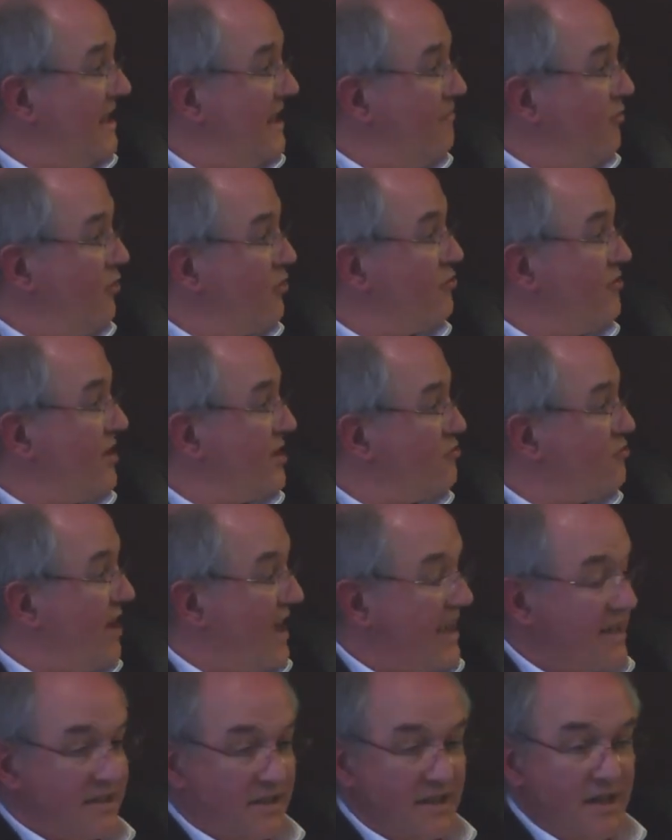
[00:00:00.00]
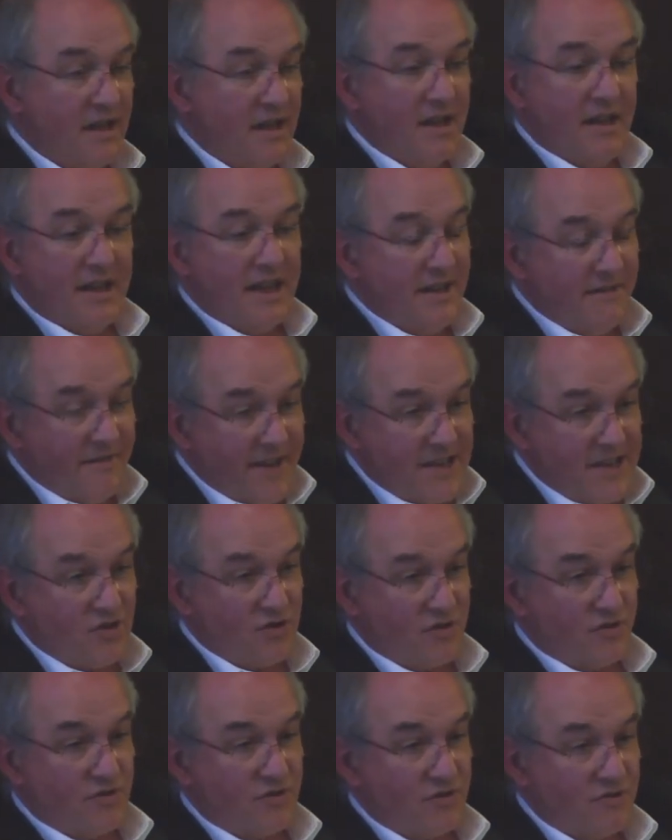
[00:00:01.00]
able to attract
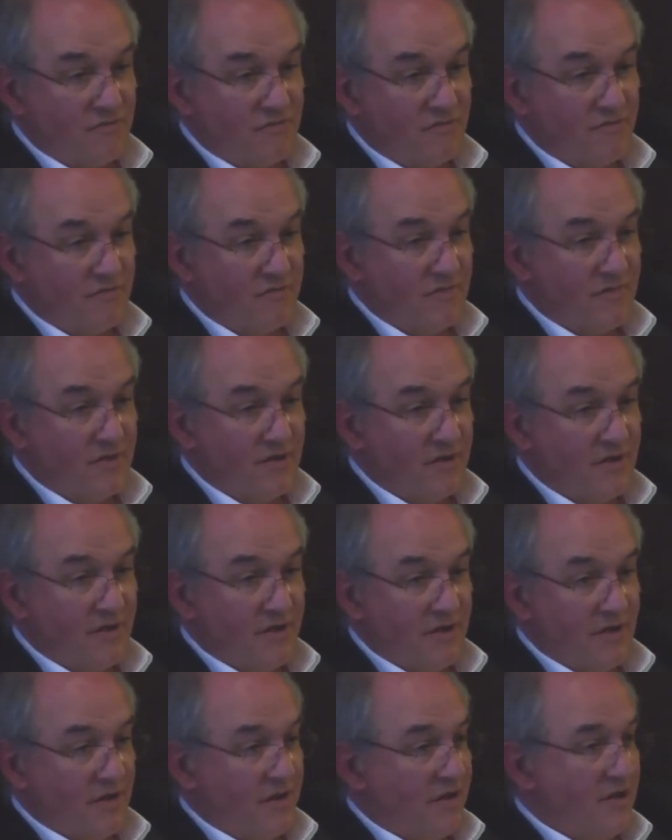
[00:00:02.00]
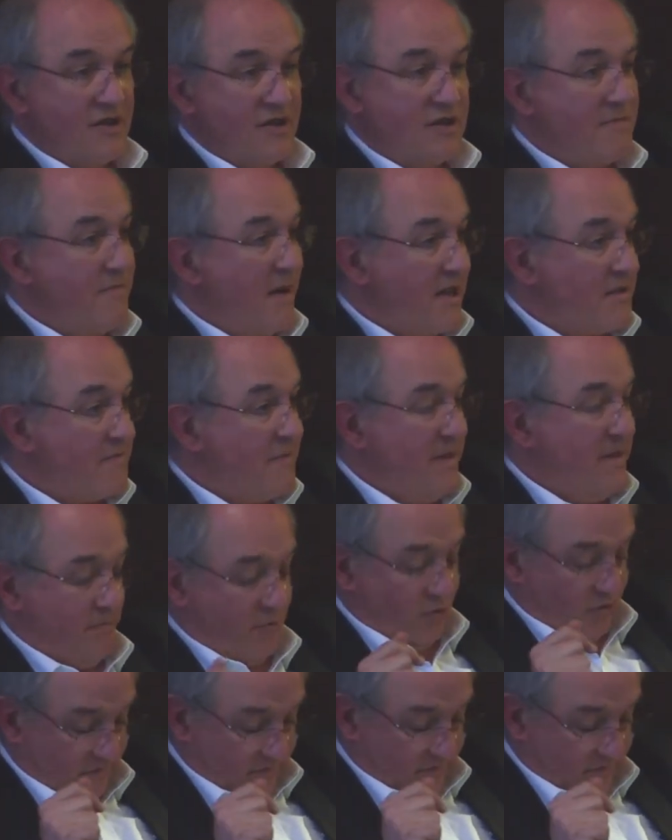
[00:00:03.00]
investors, smart people.